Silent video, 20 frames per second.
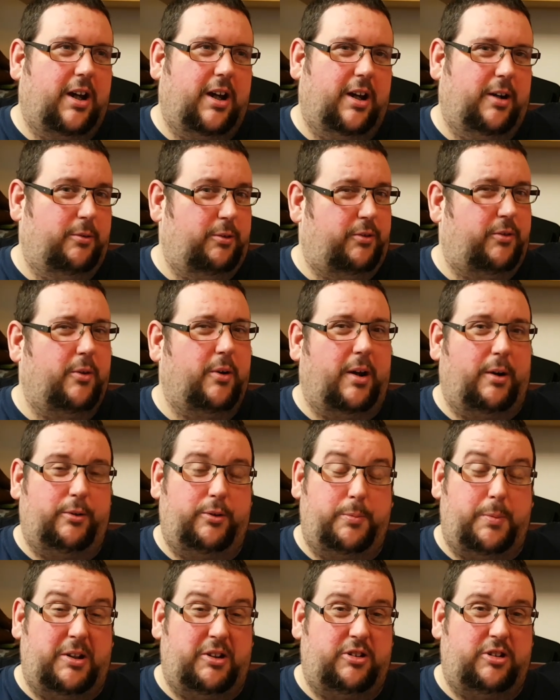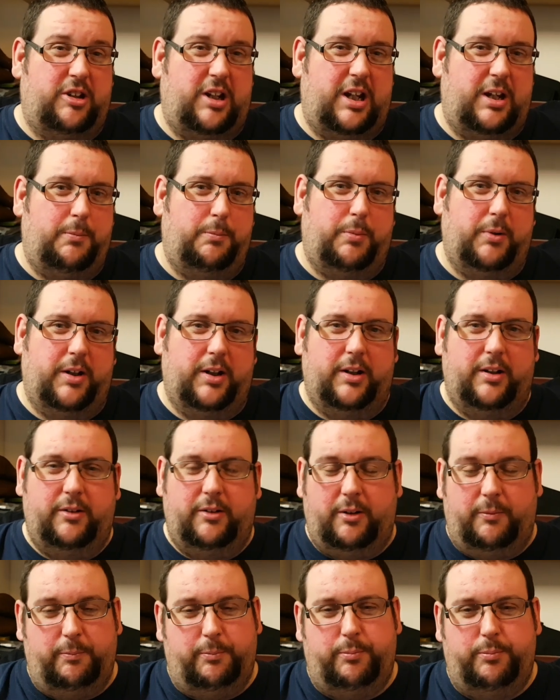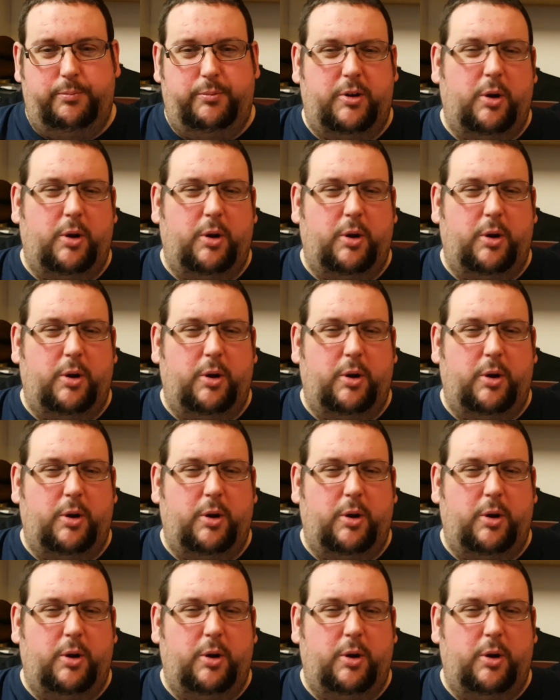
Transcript: I thought that was a bit steep, but I'm